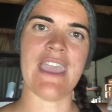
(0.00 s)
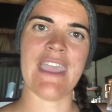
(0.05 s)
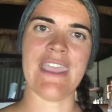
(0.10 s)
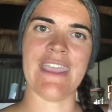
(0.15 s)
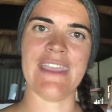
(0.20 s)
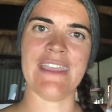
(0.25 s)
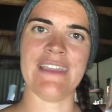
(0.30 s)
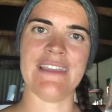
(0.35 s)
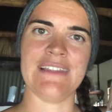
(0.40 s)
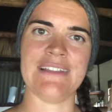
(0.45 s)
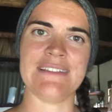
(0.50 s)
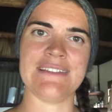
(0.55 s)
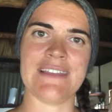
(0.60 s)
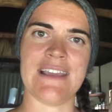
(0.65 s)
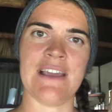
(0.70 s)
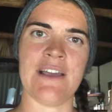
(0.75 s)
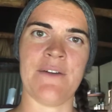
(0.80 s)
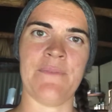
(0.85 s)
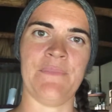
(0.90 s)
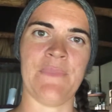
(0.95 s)
And
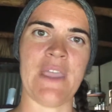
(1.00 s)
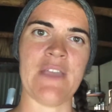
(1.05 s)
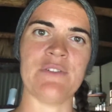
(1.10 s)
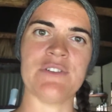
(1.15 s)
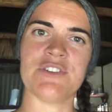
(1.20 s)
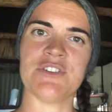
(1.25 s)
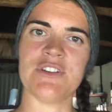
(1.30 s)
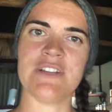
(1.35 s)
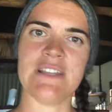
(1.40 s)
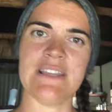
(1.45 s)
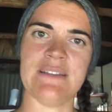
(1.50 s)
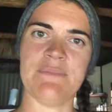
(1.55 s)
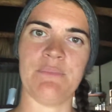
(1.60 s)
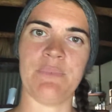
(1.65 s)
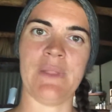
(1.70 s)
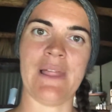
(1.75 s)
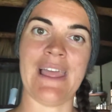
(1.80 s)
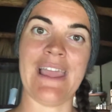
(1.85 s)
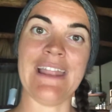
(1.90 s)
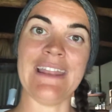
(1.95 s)
I was already
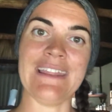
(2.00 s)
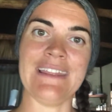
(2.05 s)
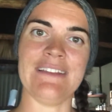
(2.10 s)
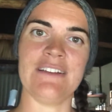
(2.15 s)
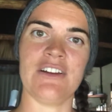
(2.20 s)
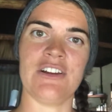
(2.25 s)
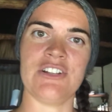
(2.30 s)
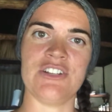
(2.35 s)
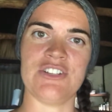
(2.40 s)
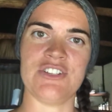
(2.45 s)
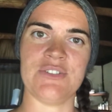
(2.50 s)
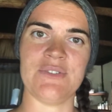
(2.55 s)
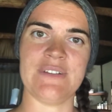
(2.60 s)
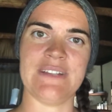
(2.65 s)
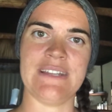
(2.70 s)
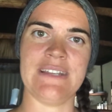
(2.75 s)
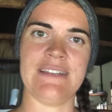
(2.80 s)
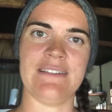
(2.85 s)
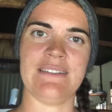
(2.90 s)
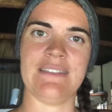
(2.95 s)
planning on
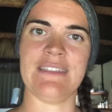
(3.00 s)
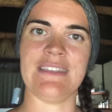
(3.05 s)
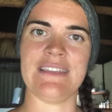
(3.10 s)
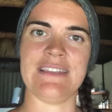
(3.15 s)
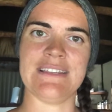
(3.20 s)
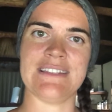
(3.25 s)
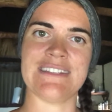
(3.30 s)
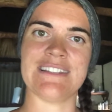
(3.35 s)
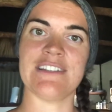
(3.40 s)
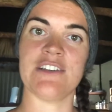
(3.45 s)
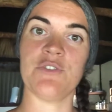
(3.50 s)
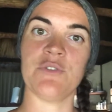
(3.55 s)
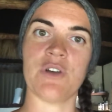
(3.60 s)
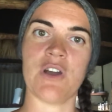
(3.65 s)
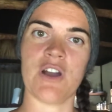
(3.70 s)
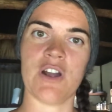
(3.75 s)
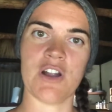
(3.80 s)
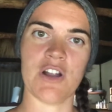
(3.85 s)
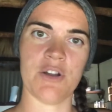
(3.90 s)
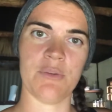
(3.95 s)
doing the slow
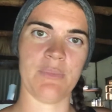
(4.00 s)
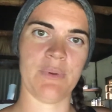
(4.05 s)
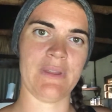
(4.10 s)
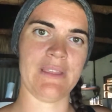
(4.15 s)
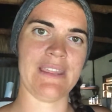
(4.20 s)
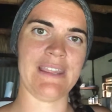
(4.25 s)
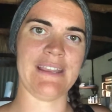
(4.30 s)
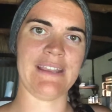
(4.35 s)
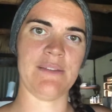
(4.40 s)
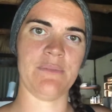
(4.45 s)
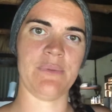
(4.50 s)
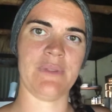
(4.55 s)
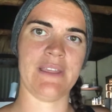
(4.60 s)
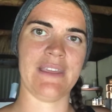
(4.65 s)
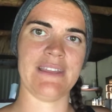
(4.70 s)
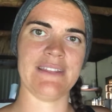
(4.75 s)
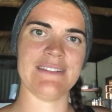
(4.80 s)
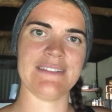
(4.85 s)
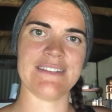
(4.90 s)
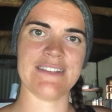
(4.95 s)
carb eating
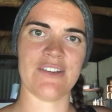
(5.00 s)
plan,